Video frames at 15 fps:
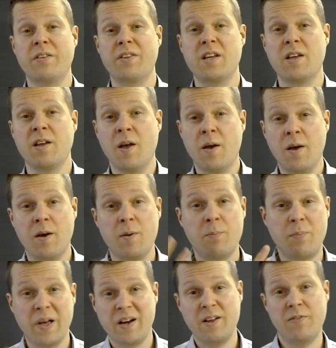the
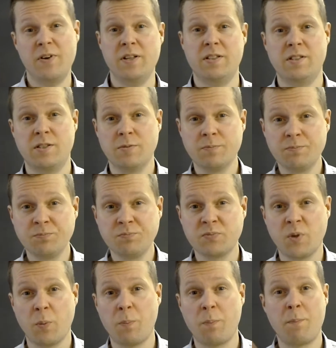benefits,
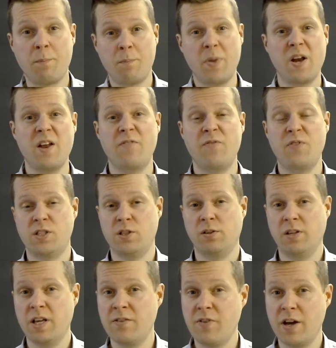the beneficial
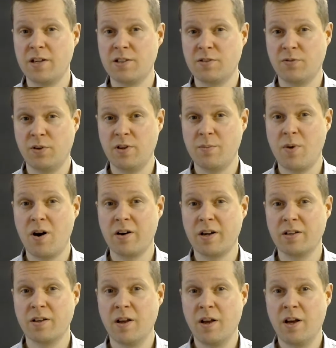events for the
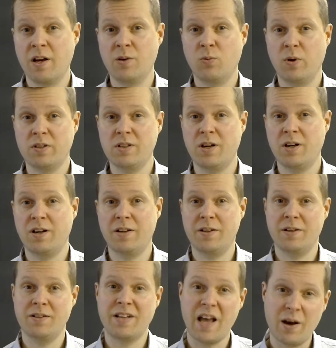market, and what are
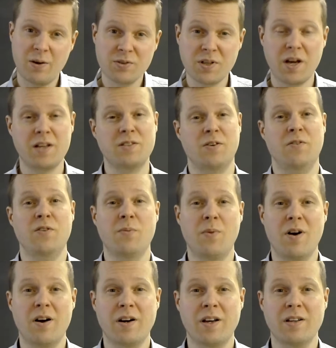the downsides of the
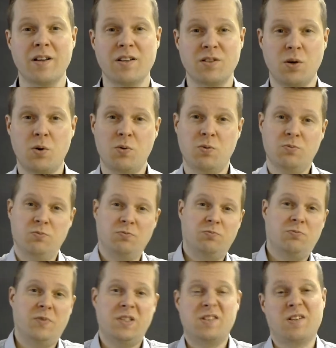market. So
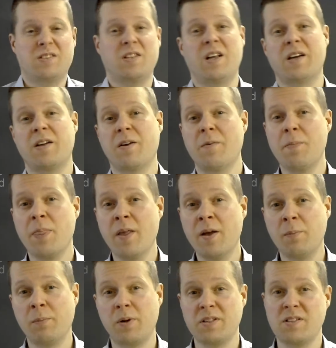this is like a
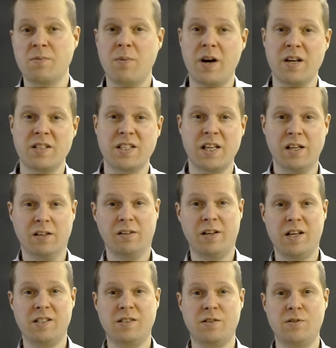plus and minus
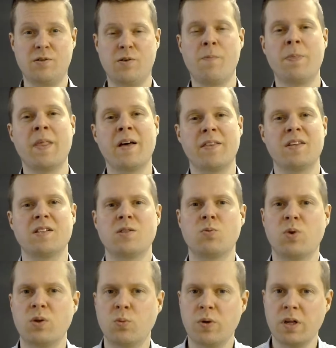calculation, and this is
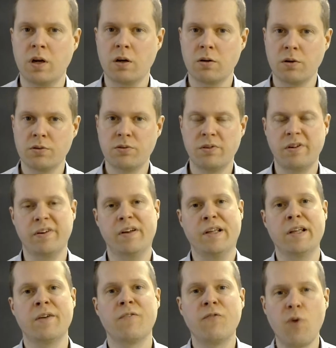what we are going to be
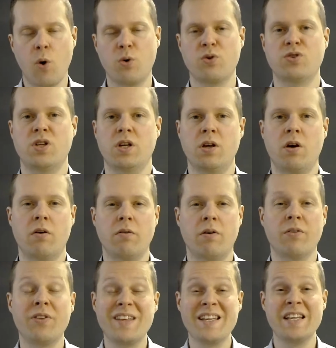focusing
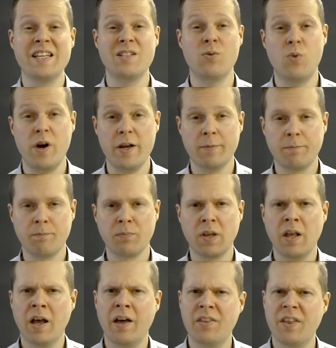on the easy way.
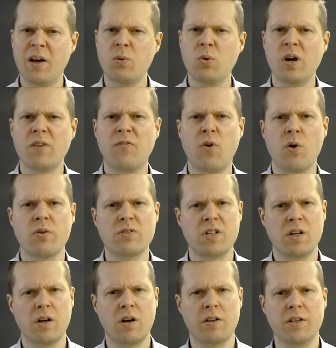And then we are
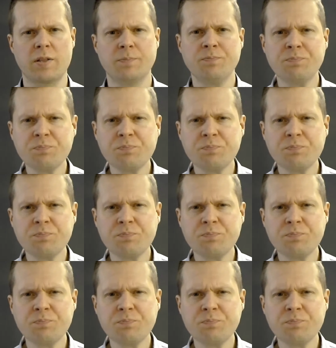focusing on the